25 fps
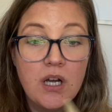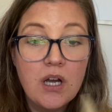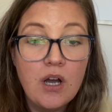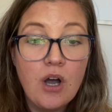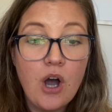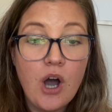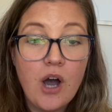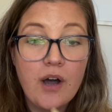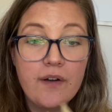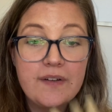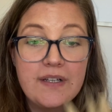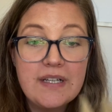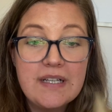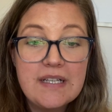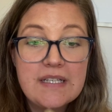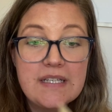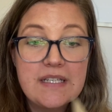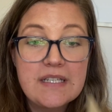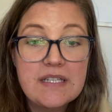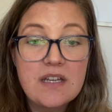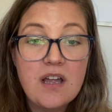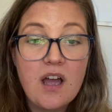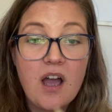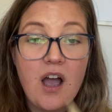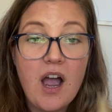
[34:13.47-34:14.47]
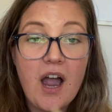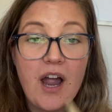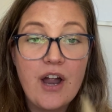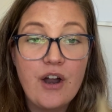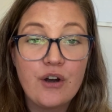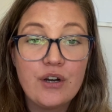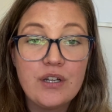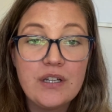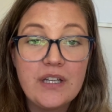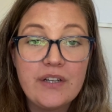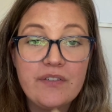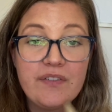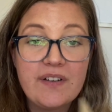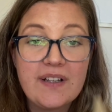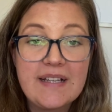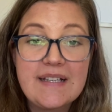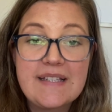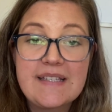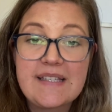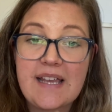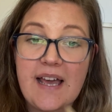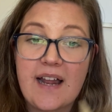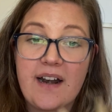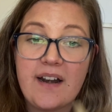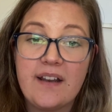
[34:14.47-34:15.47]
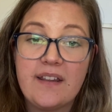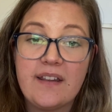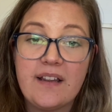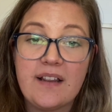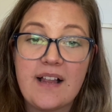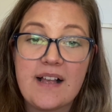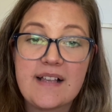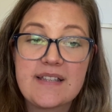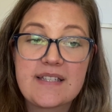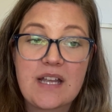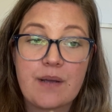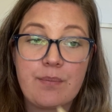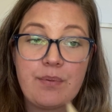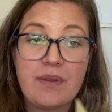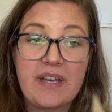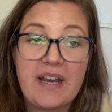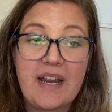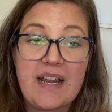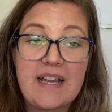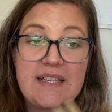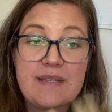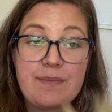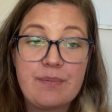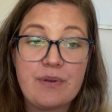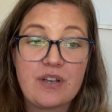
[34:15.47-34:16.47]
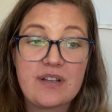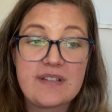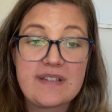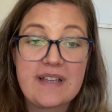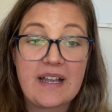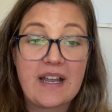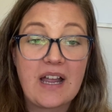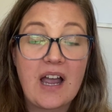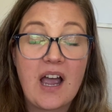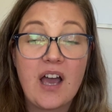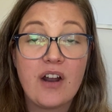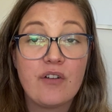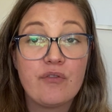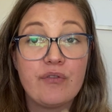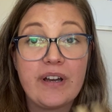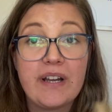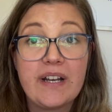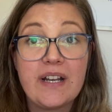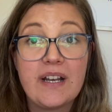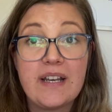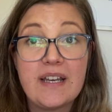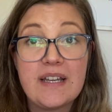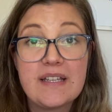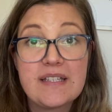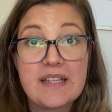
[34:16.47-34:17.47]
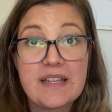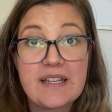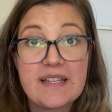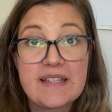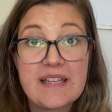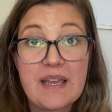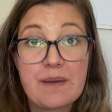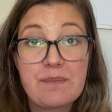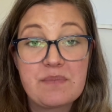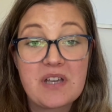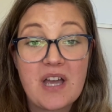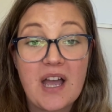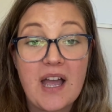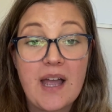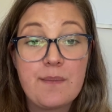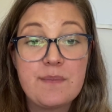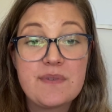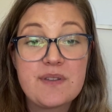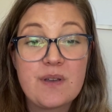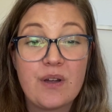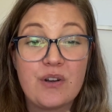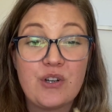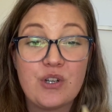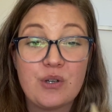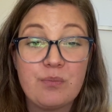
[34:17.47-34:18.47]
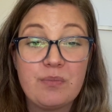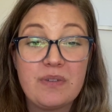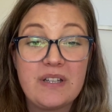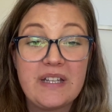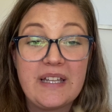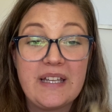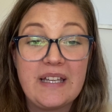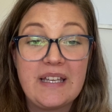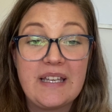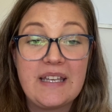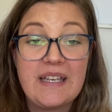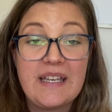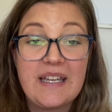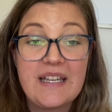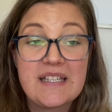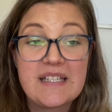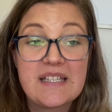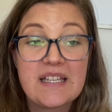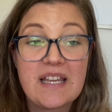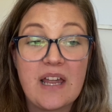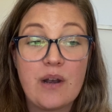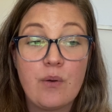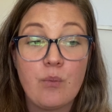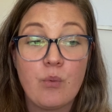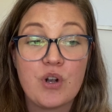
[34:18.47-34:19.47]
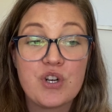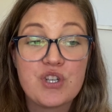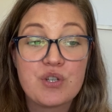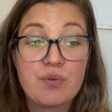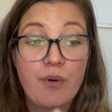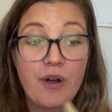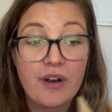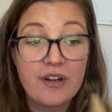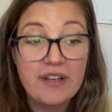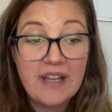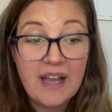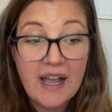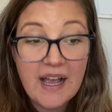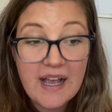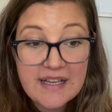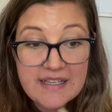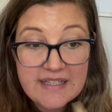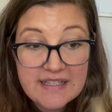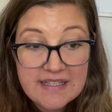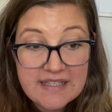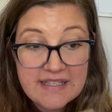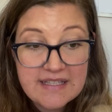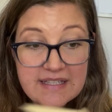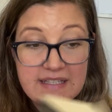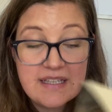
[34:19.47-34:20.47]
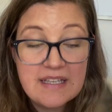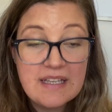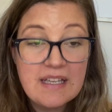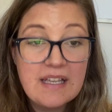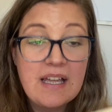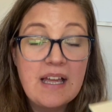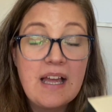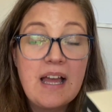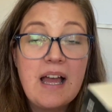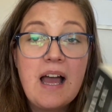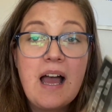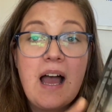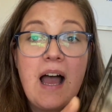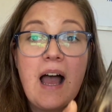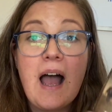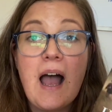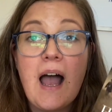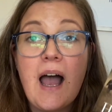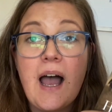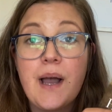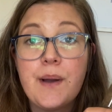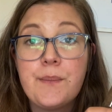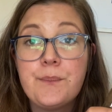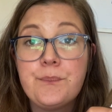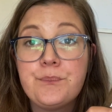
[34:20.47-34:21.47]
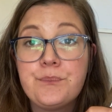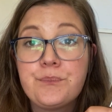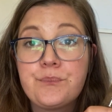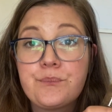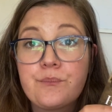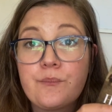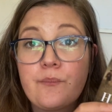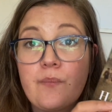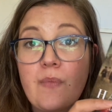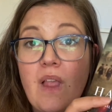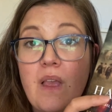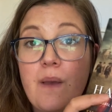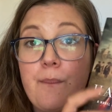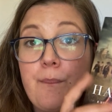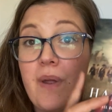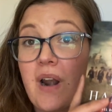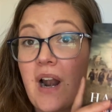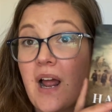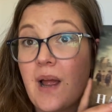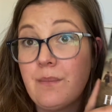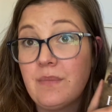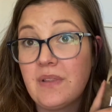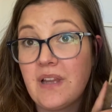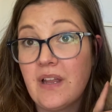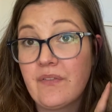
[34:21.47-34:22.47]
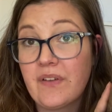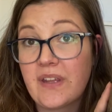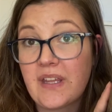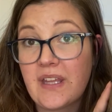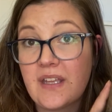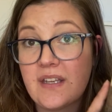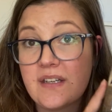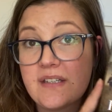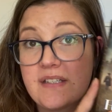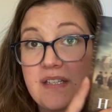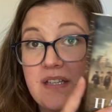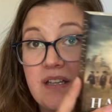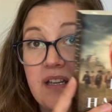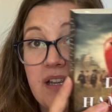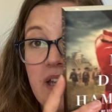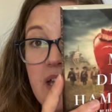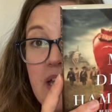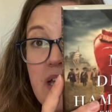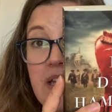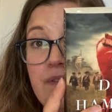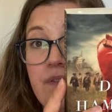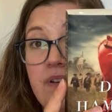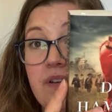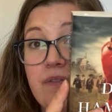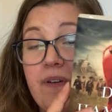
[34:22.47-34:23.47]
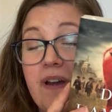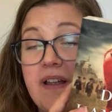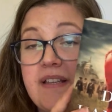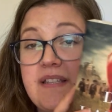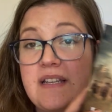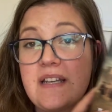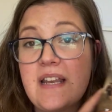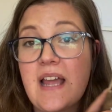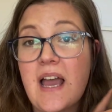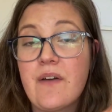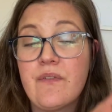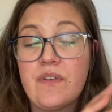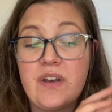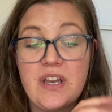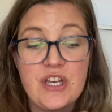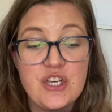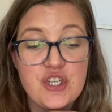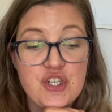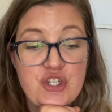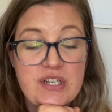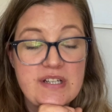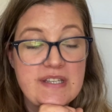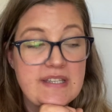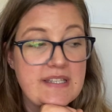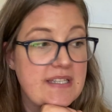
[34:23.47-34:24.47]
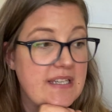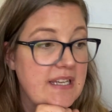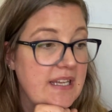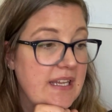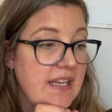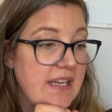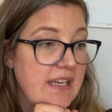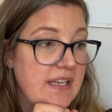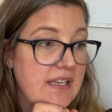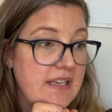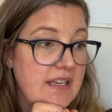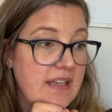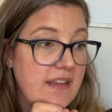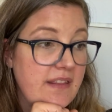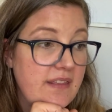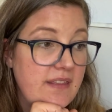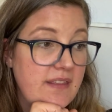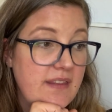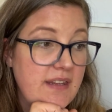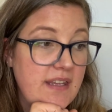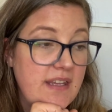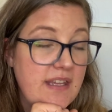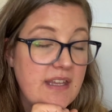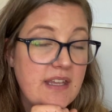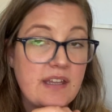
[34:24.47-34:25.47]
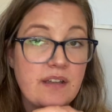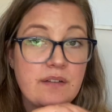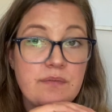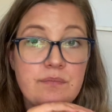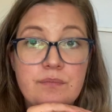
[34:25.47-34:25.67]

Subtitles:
of it. I only really started it in the last couple of days because I can't read and knit at the same time, so I normally knit and watch podcasts, but I'm loving it. Even if I didn't have an interest in the